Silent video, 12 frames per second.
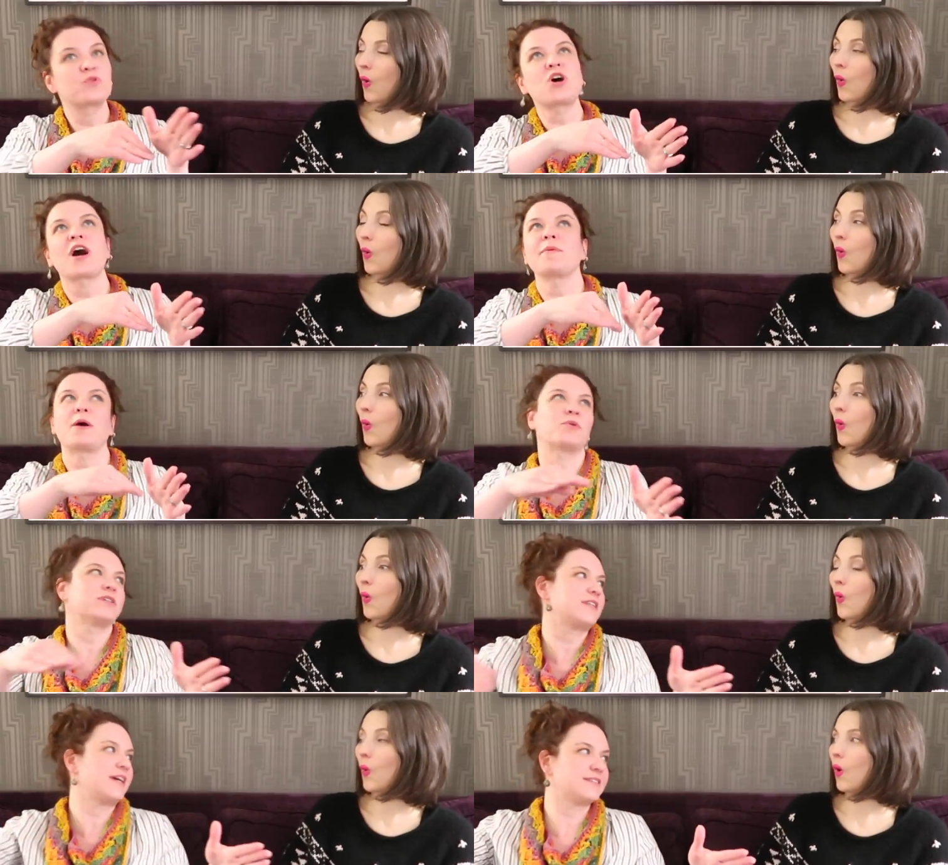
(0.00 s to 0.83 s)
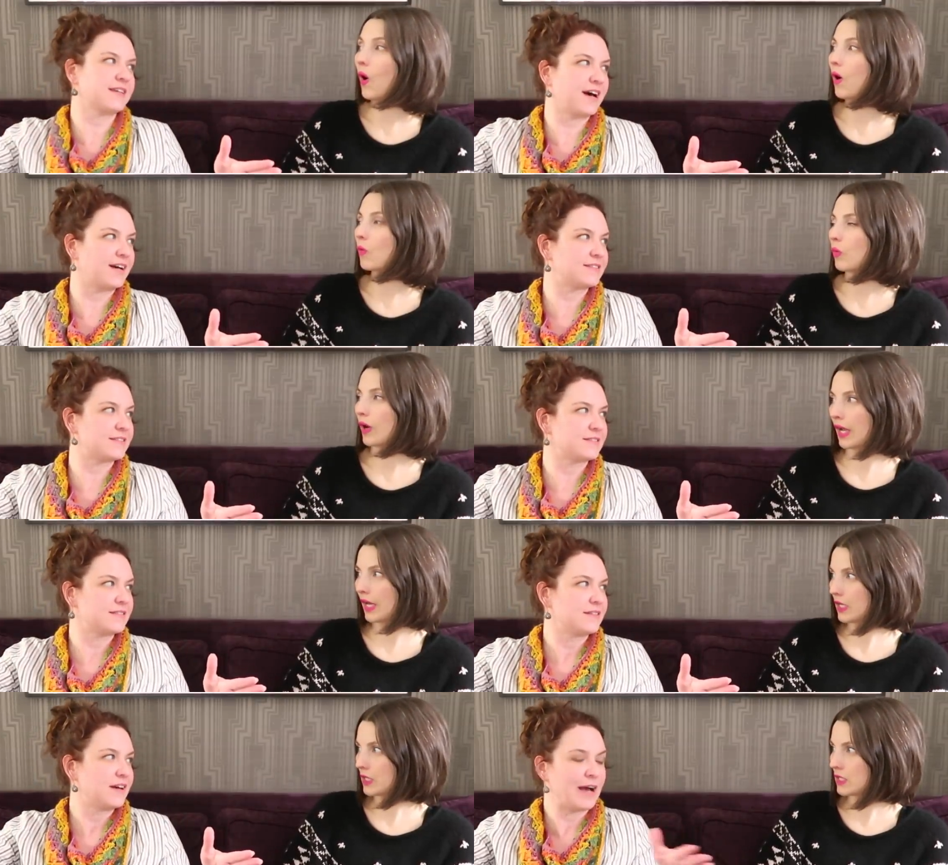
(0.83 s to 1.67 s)
Speaker 1: talk about precise cuts.
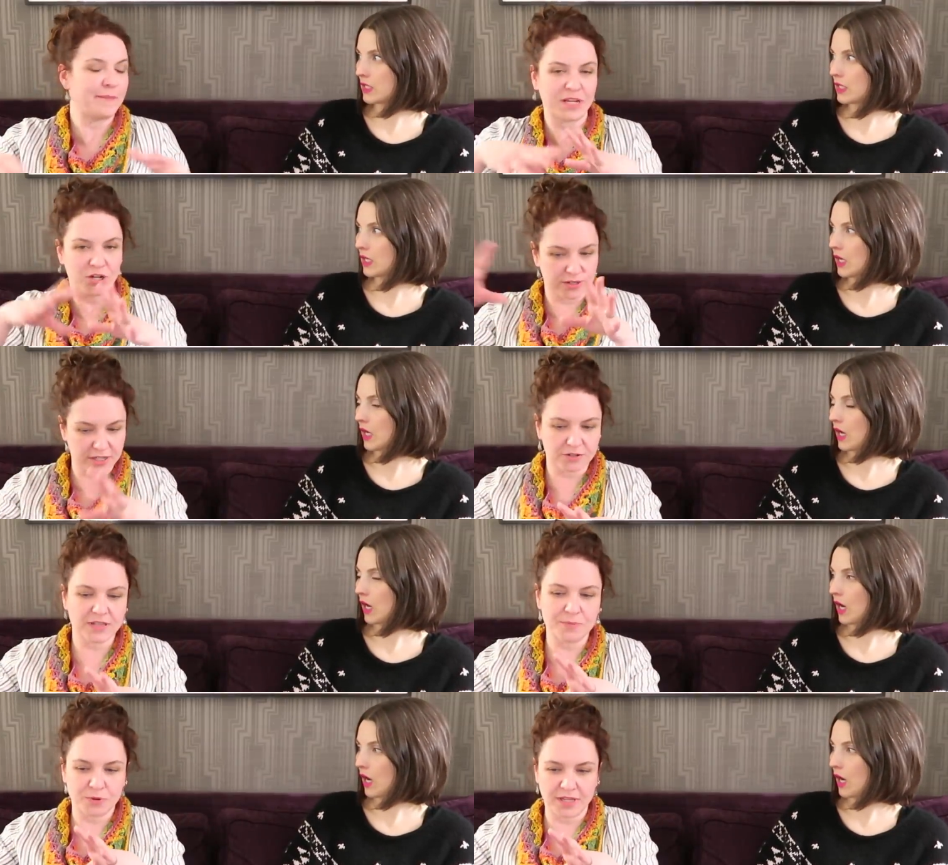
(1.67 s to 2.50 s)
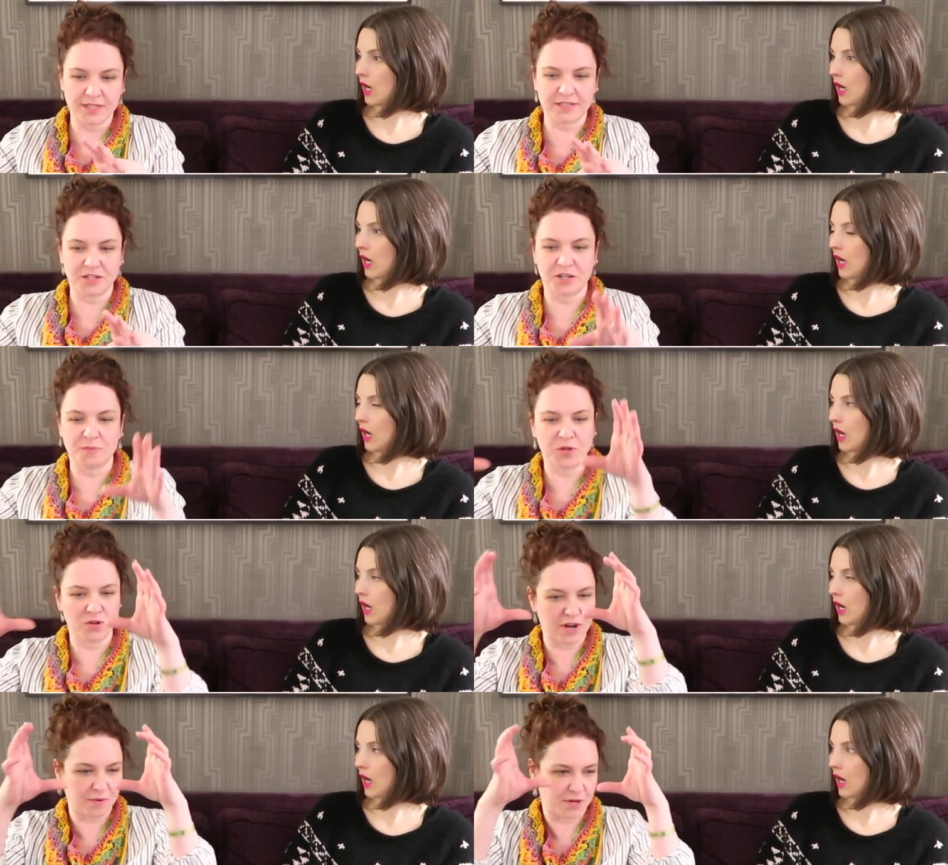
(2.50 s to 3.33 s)
Right. I mean, you're literally putting this in your
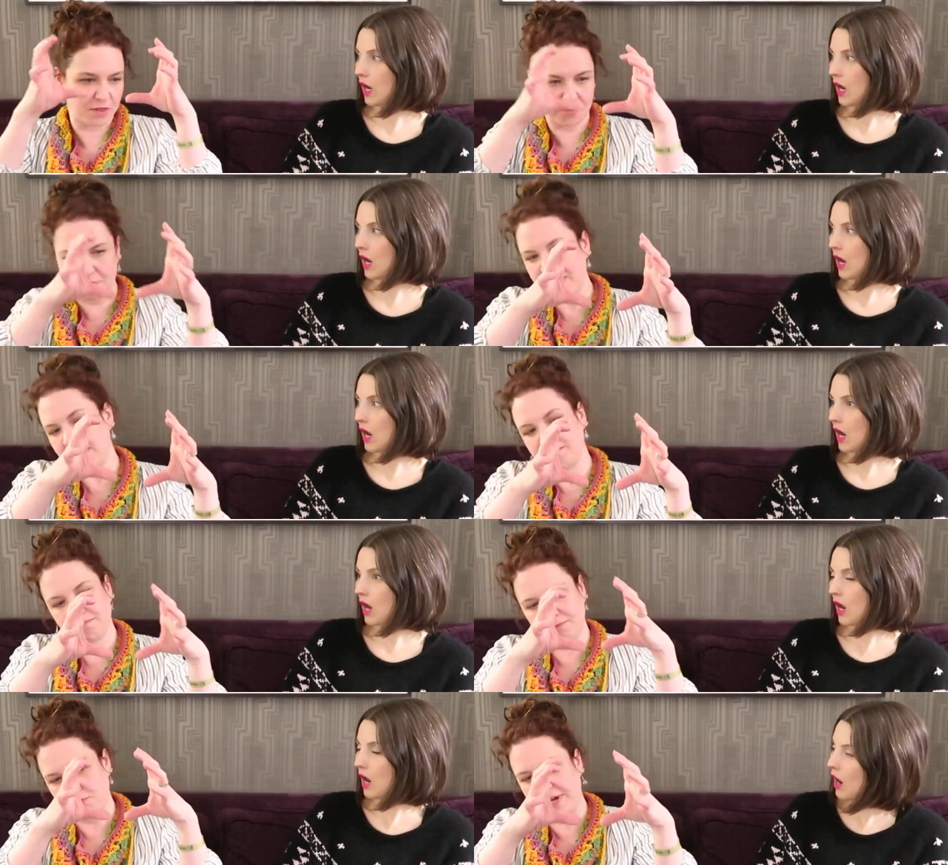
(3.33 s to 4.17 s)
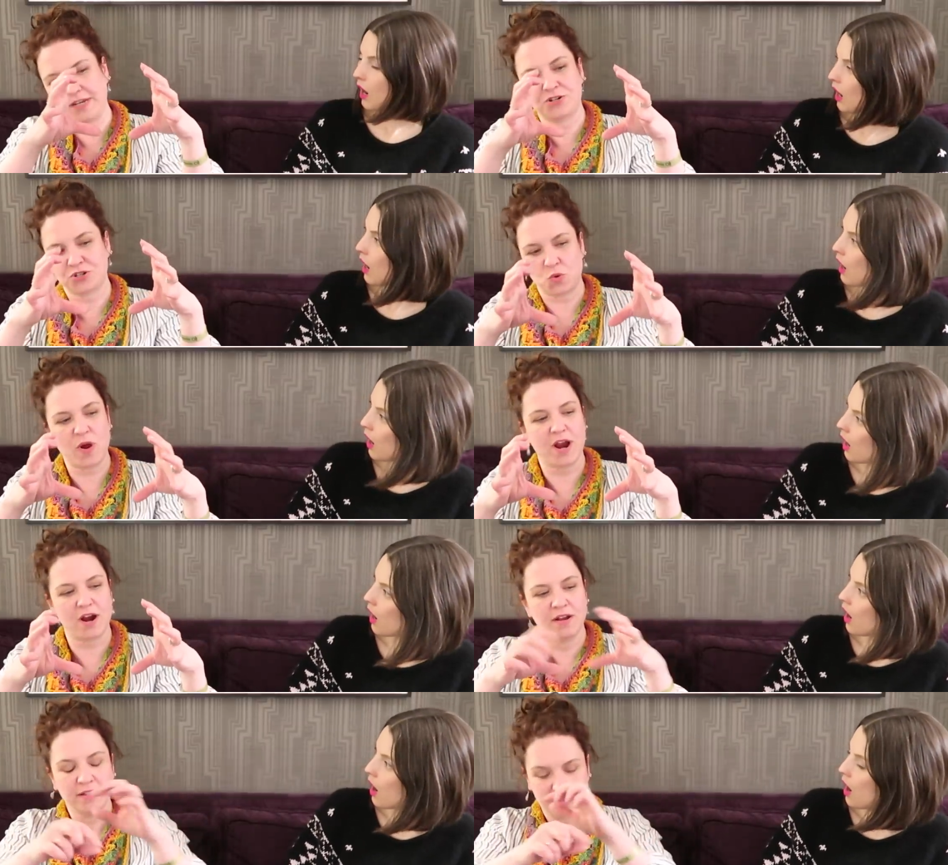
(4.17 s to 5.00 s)
computer. I want a three by three inch
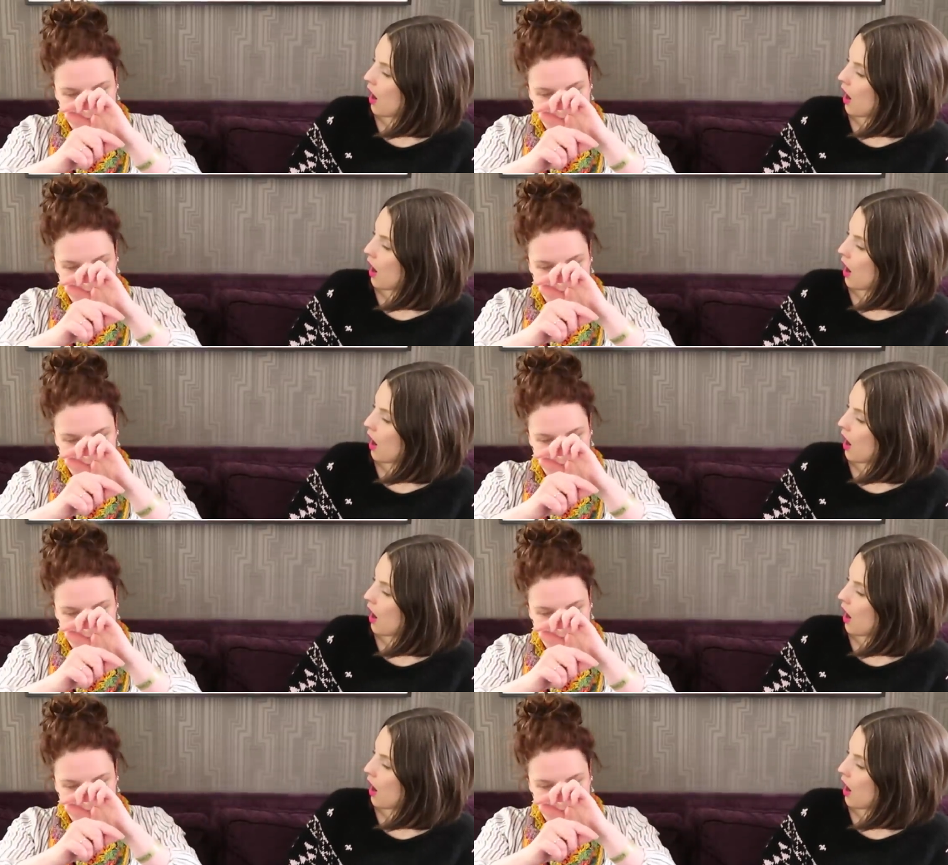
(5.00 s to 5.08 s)
square